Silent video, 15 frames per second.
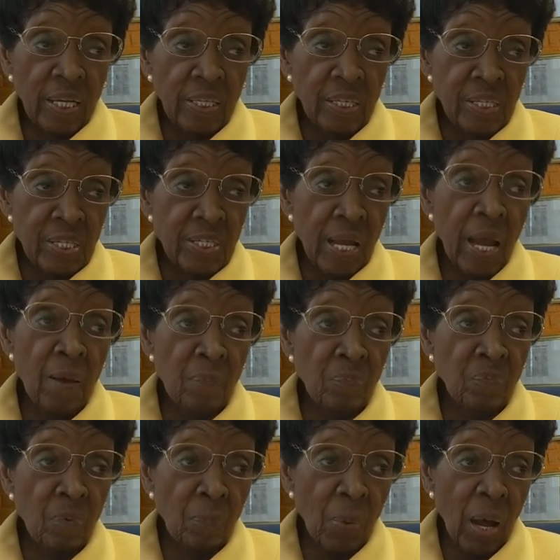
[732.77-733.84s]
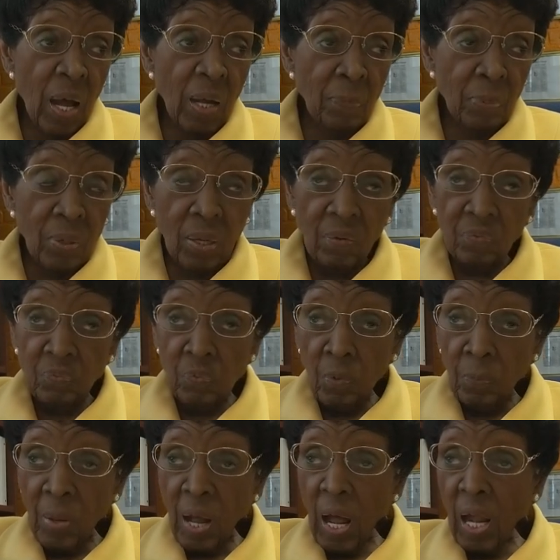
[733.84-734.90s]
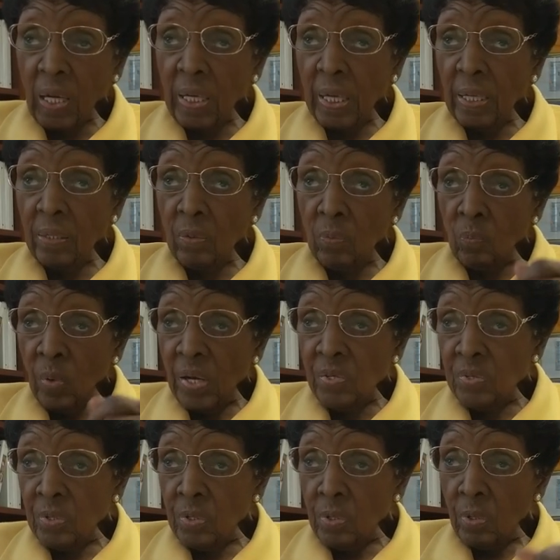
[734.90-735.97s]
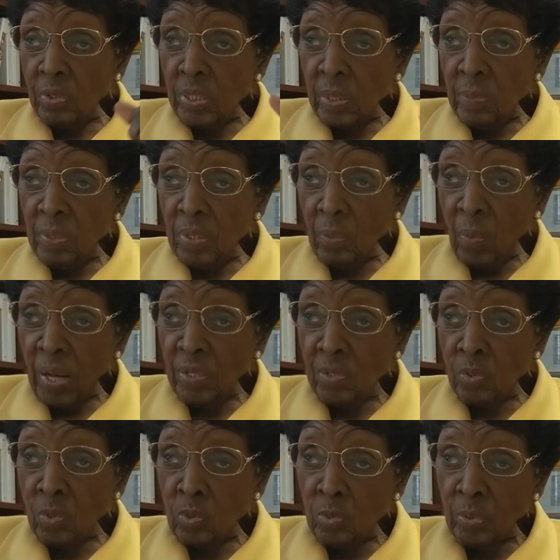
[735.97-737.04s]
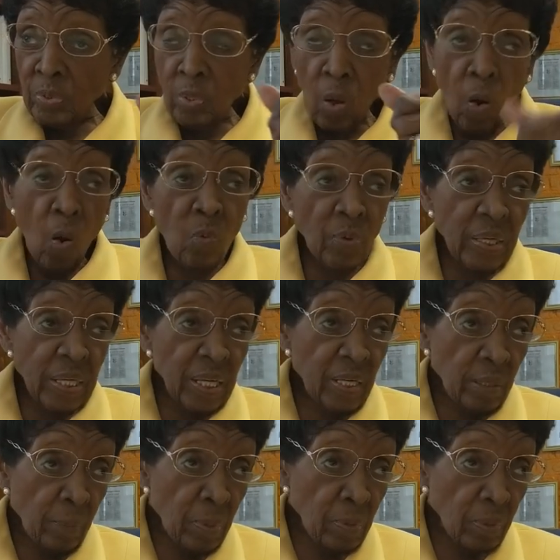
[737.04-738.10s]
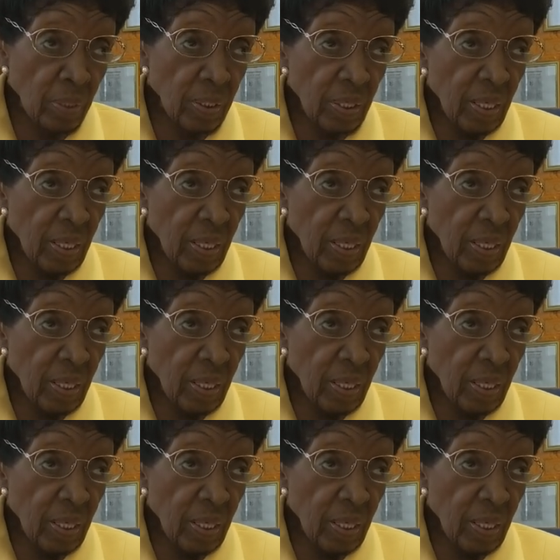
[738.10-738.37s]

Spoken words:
the stamp for Poly or Western or some of the white schools was already in the book,